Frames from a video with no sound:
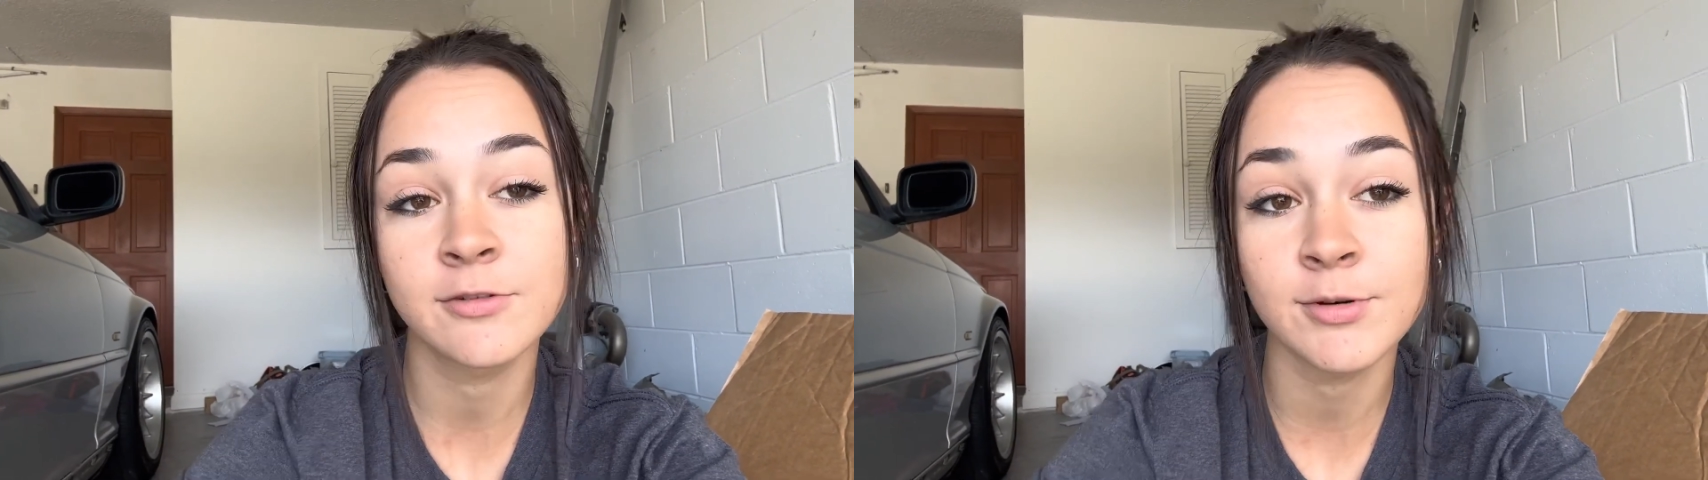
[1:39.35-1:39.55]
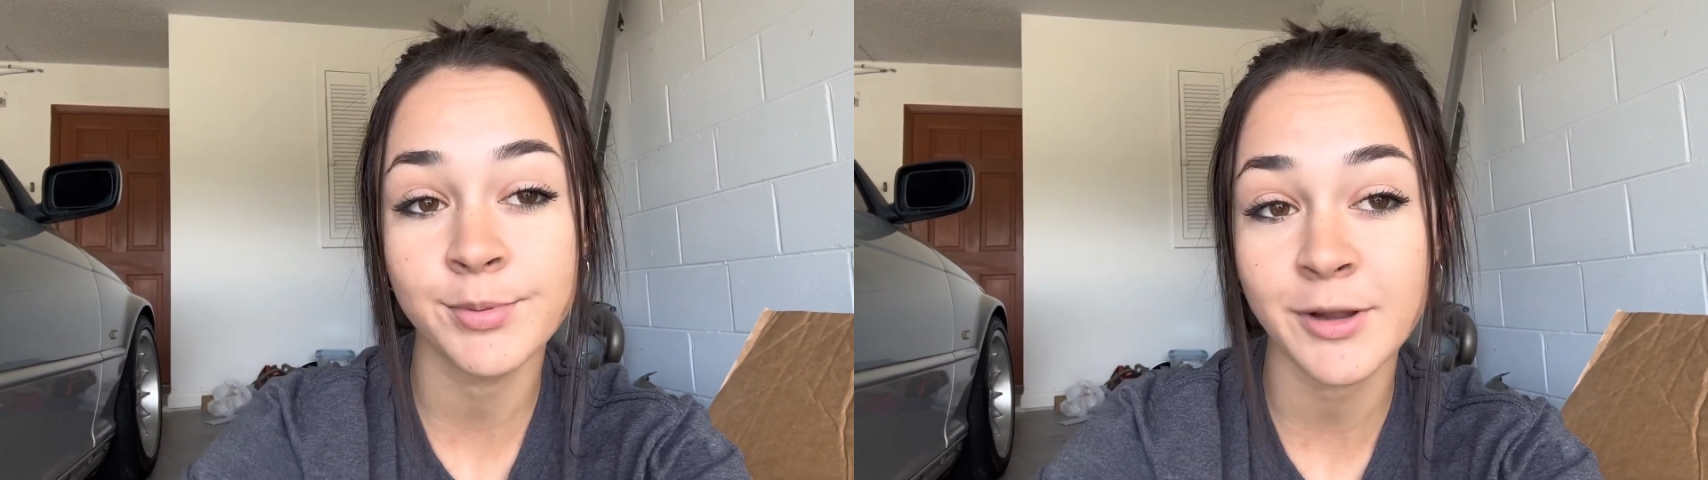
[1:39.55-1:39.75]

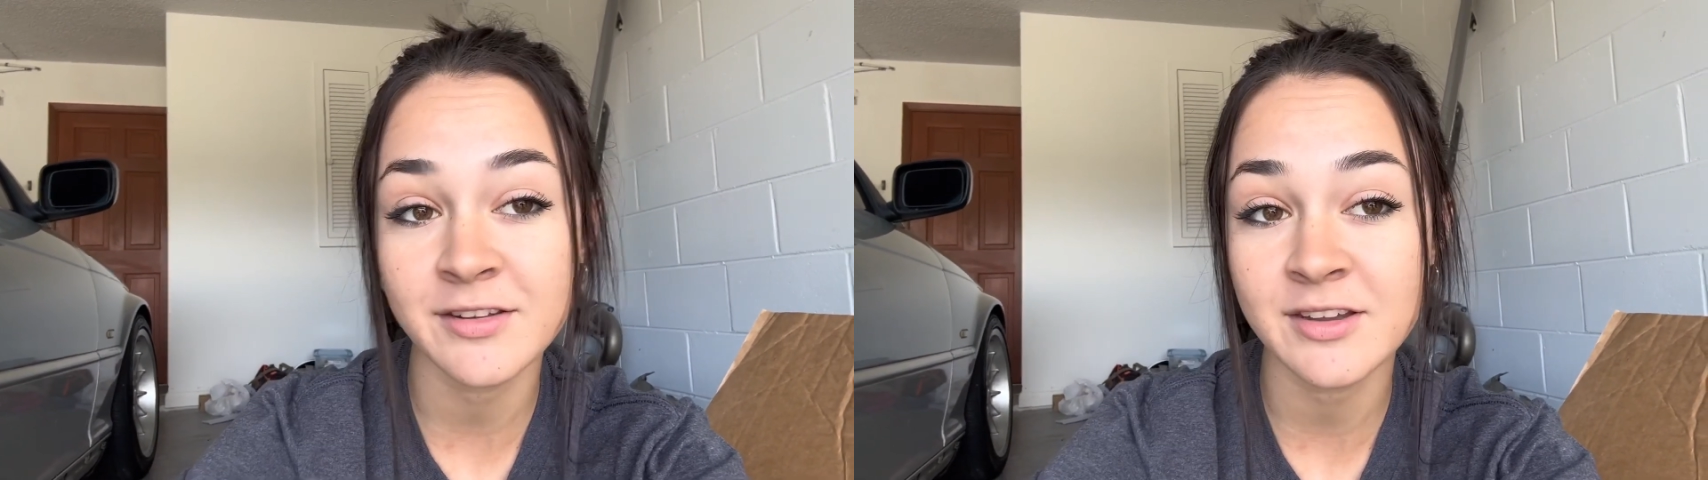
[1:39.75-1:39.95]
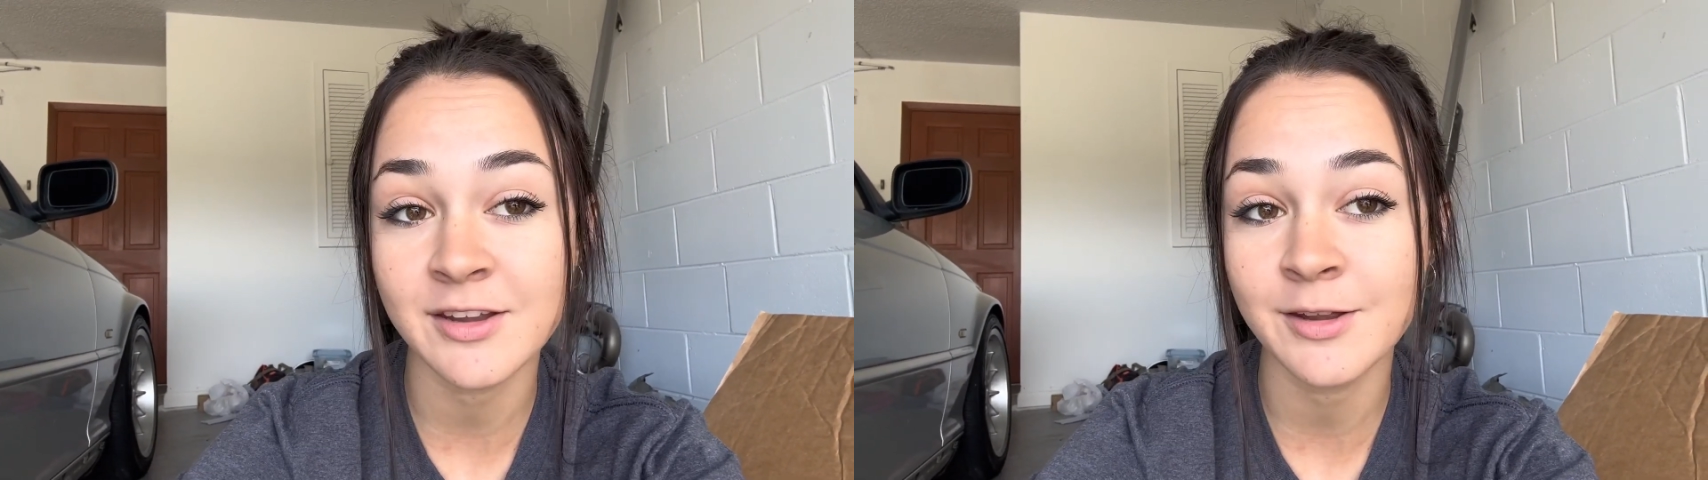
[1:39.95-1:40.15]

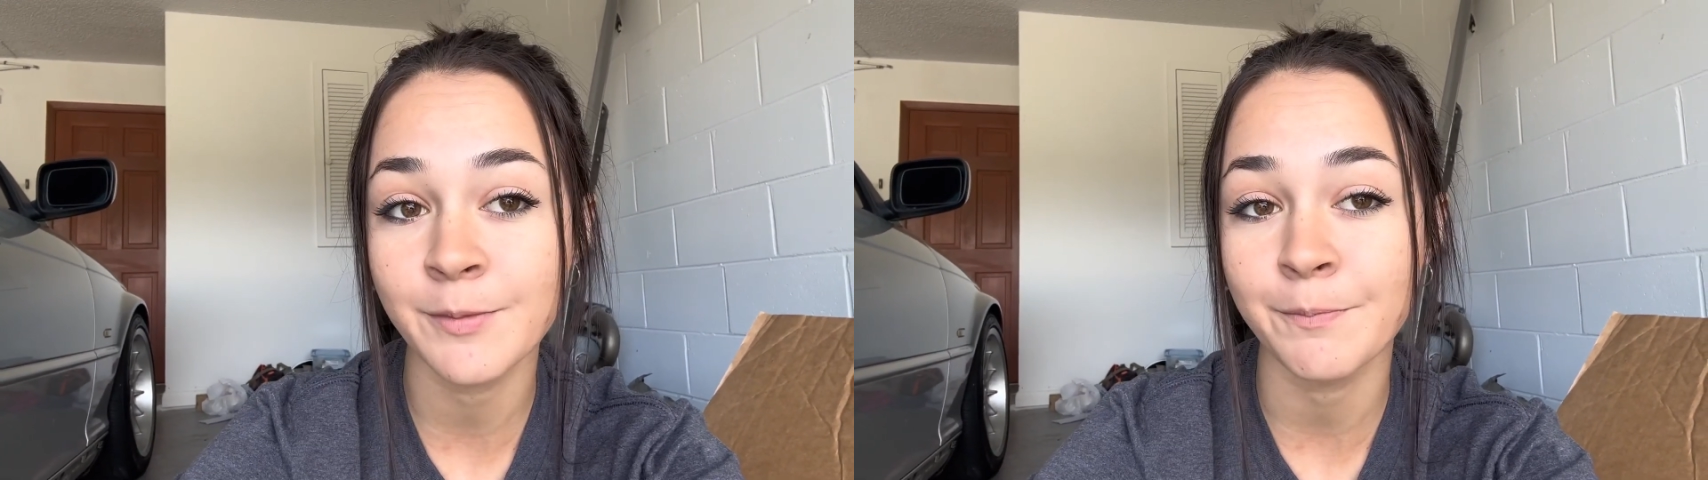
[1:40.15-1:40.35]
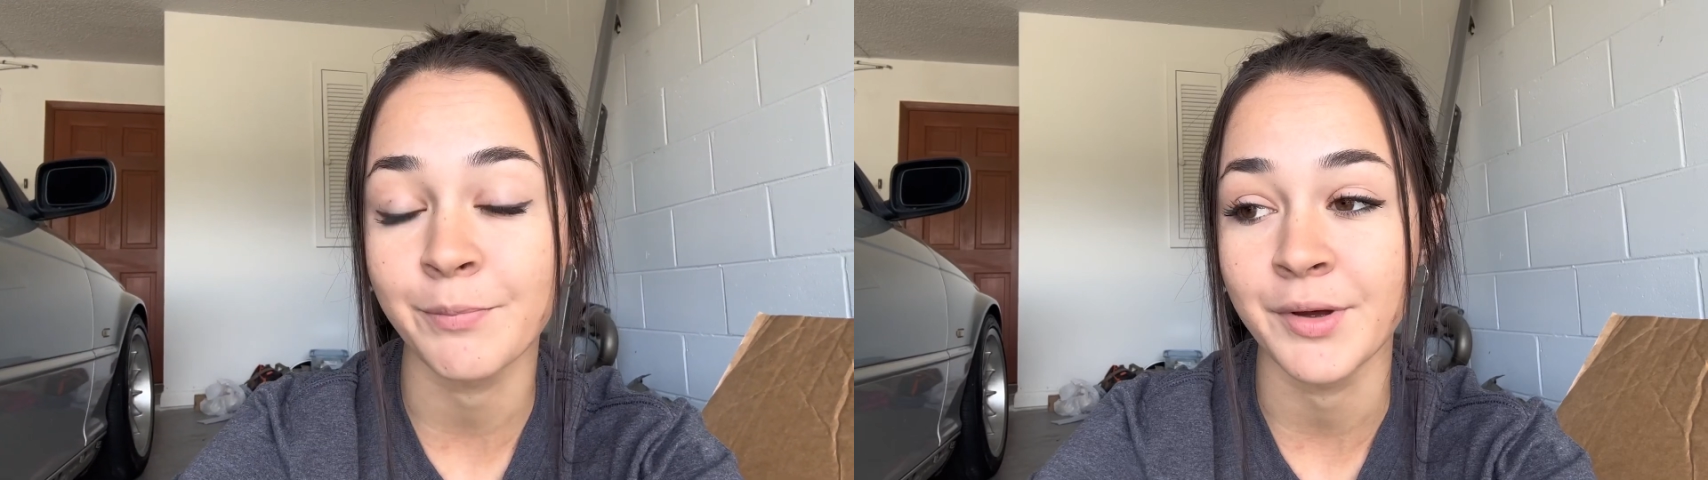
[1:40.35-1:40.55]

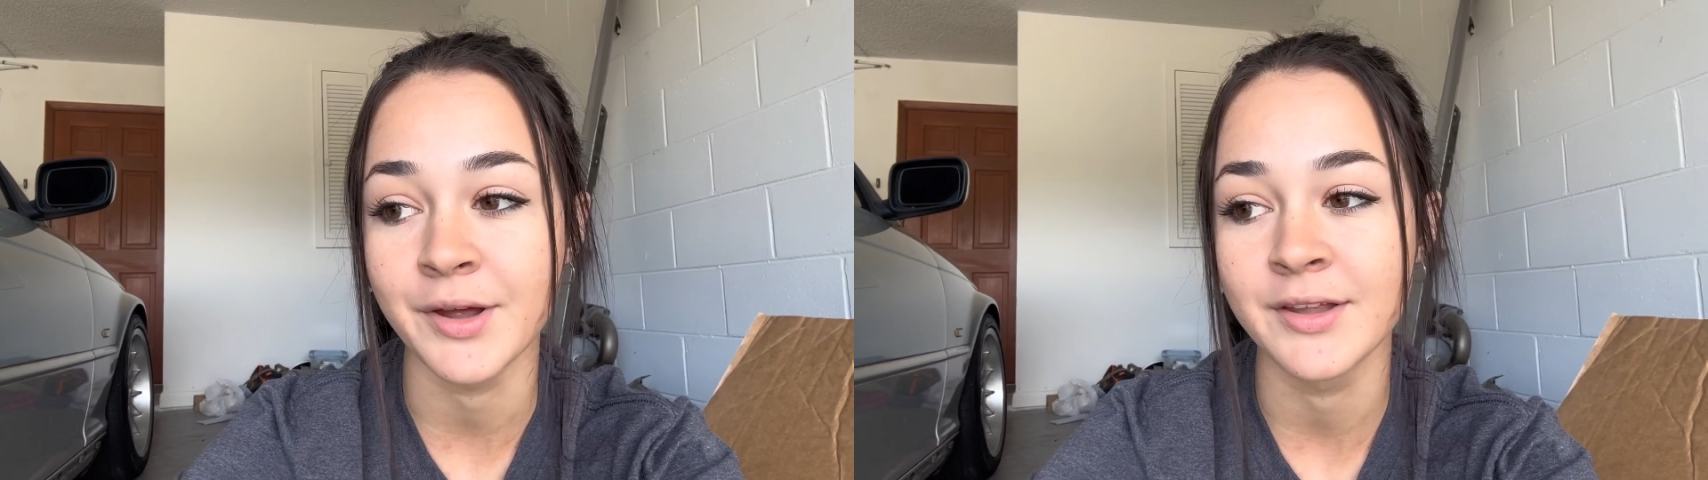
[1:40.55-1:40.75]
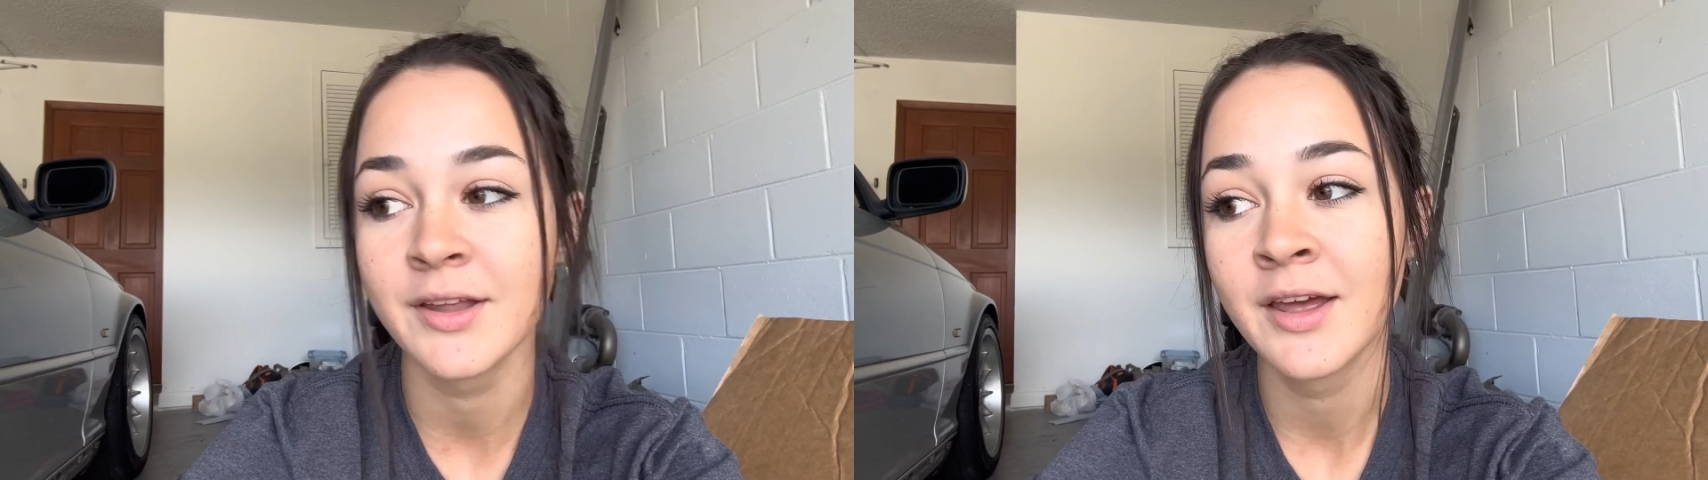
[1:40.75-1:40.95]
replacing, but